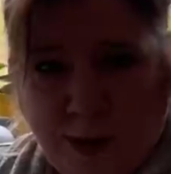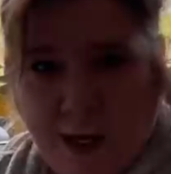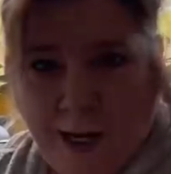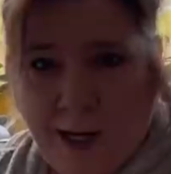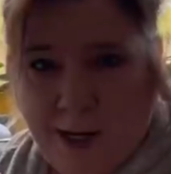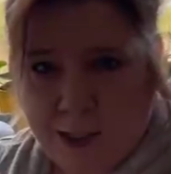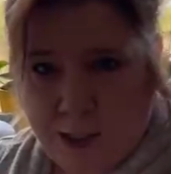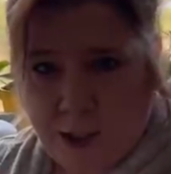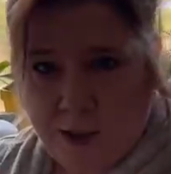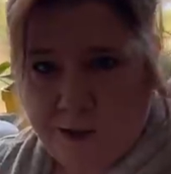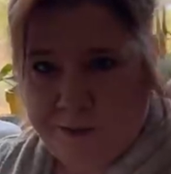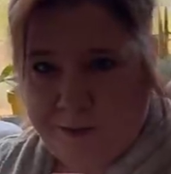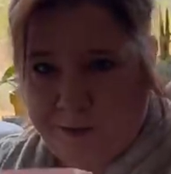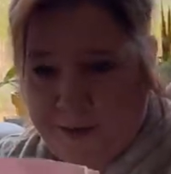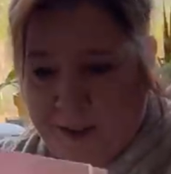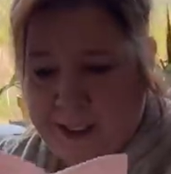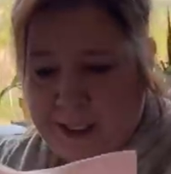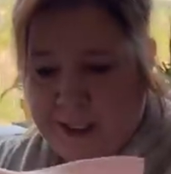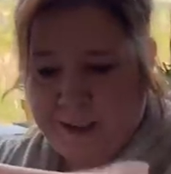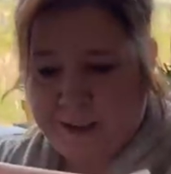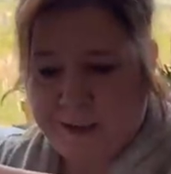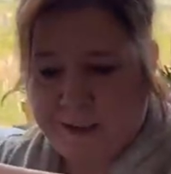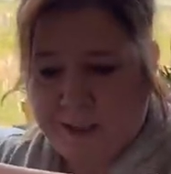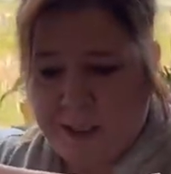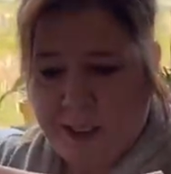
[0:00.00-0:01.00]
cut your
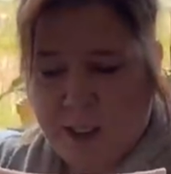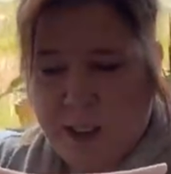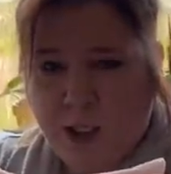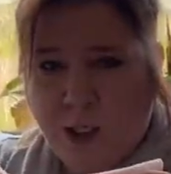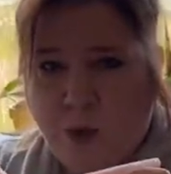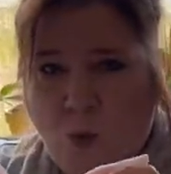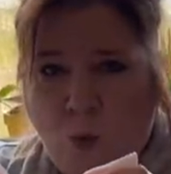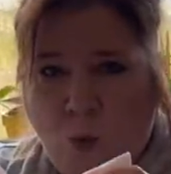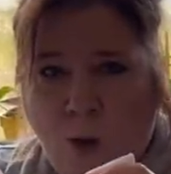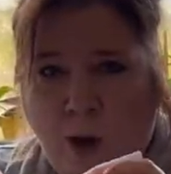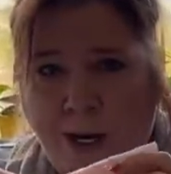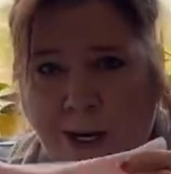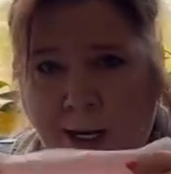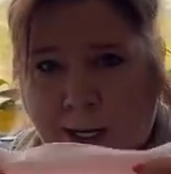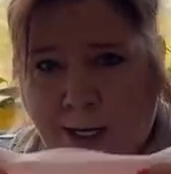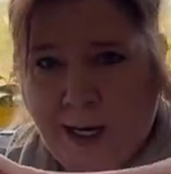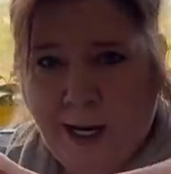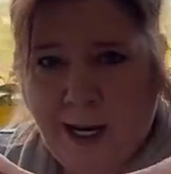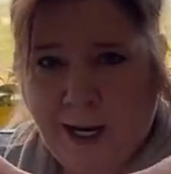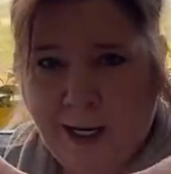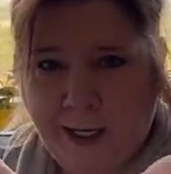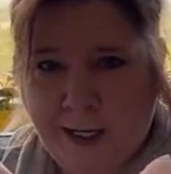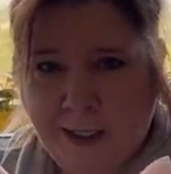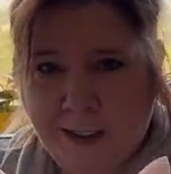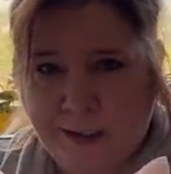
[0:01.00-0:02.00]
fleece, you want to
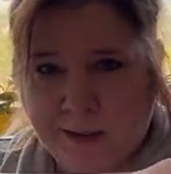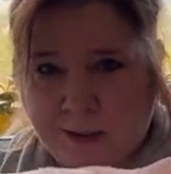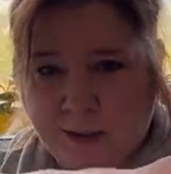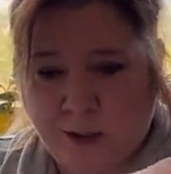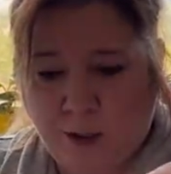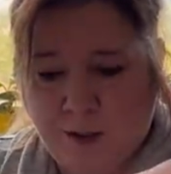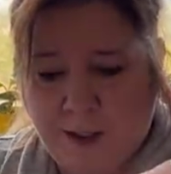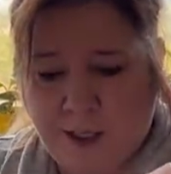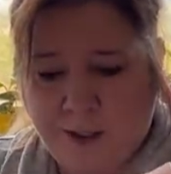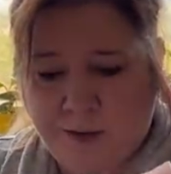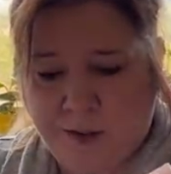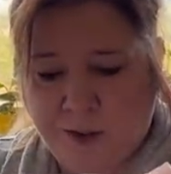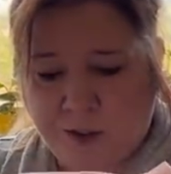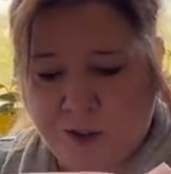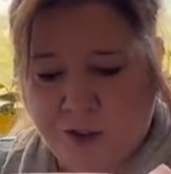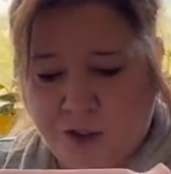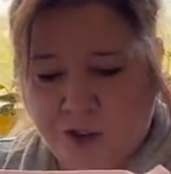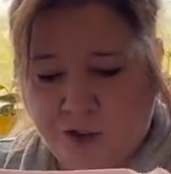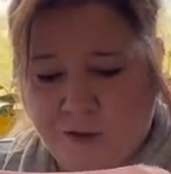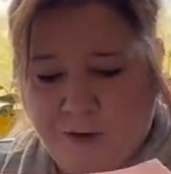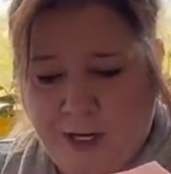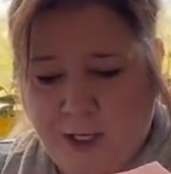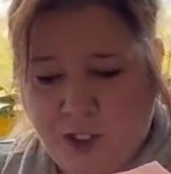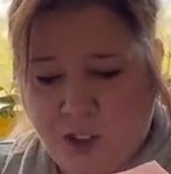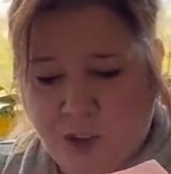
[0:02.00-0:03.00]
cut it so that the
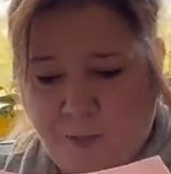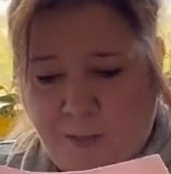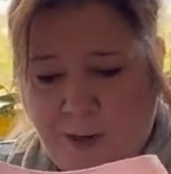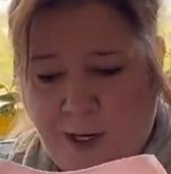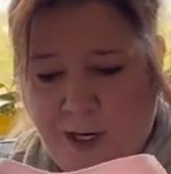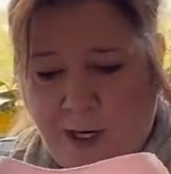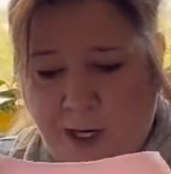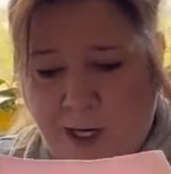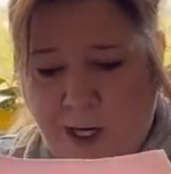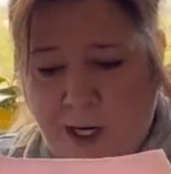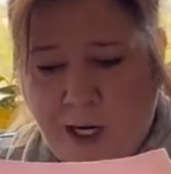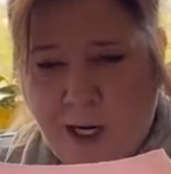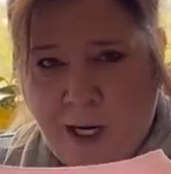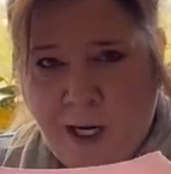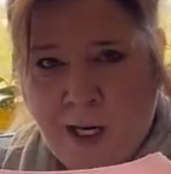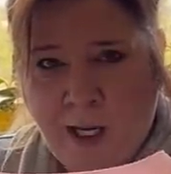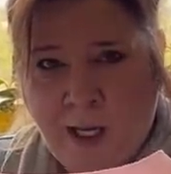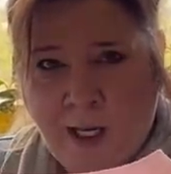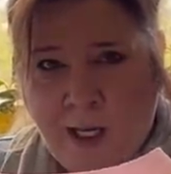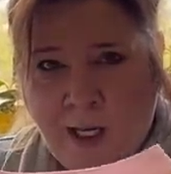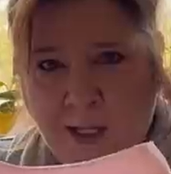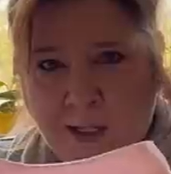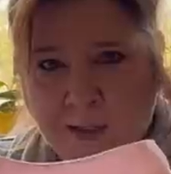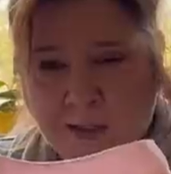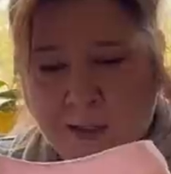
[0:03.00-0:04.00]
stretch part
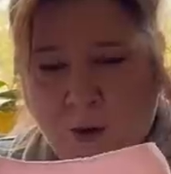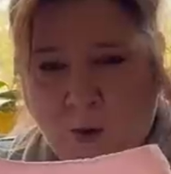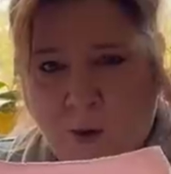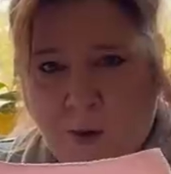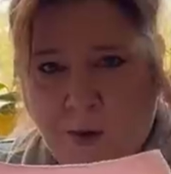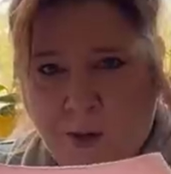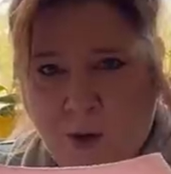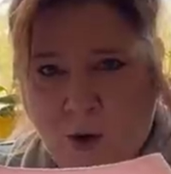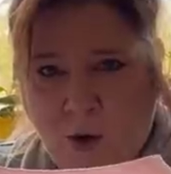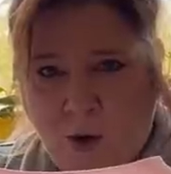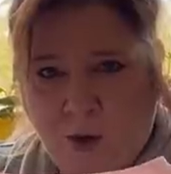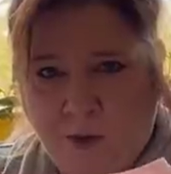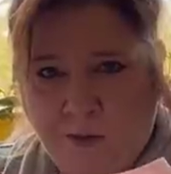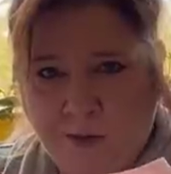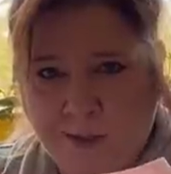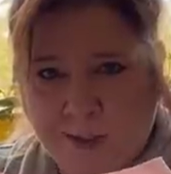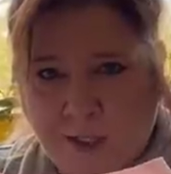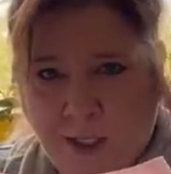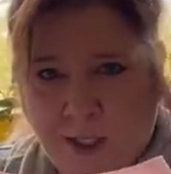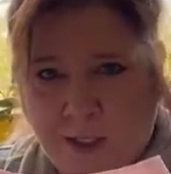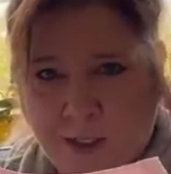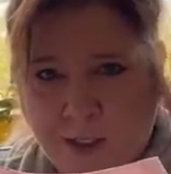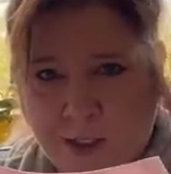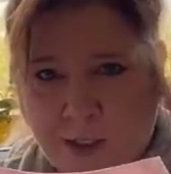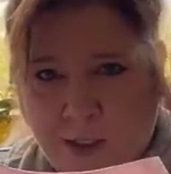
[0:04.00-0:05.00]
is going
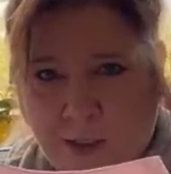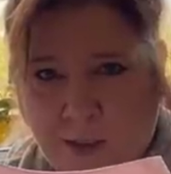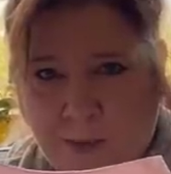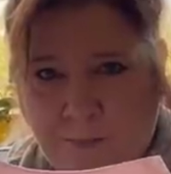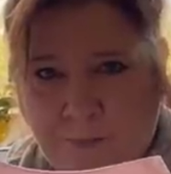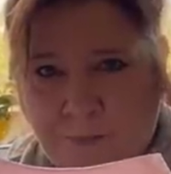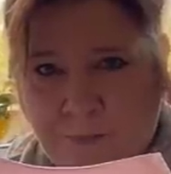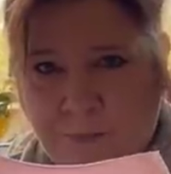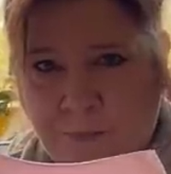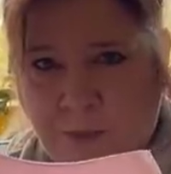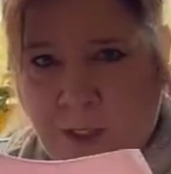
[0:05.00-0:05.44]
horizontal,